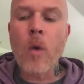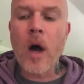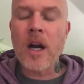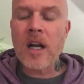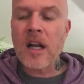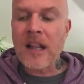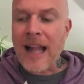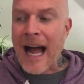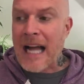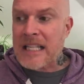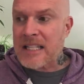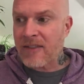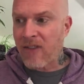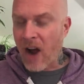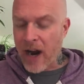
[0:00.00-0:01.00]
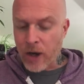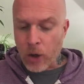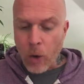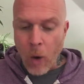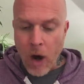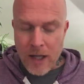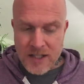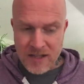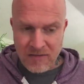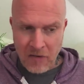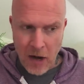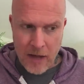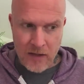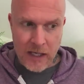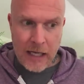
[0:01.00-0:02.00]
want to classify or
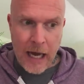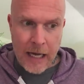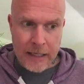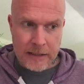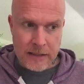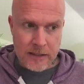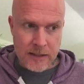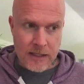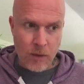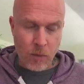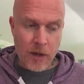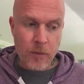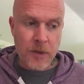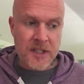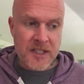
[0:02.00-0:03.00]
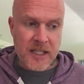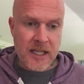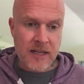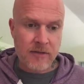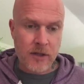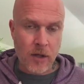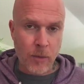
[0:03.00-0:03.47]
quantify the guidance that we receive and